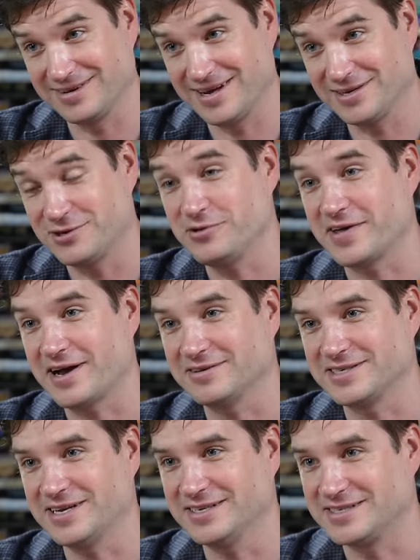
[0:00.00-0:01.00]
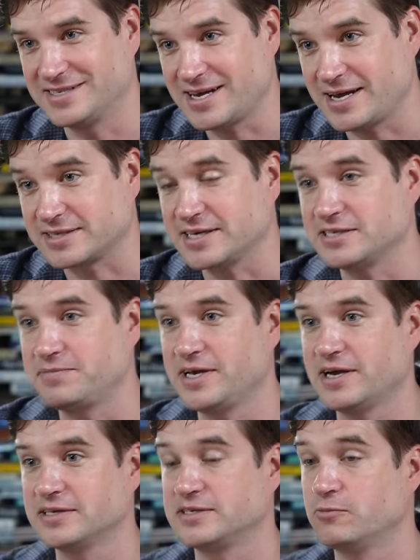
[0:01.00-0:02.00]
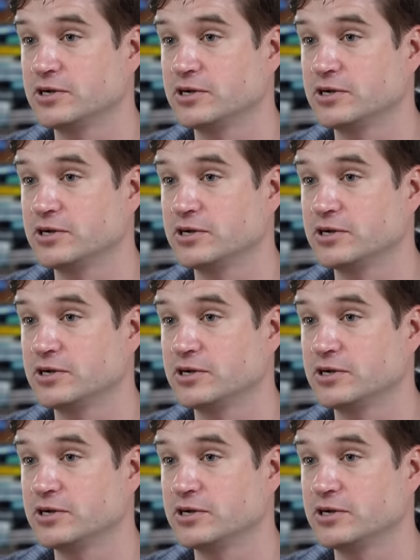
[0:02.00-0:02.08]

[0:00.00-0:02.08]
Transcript: in 2006. It's because right.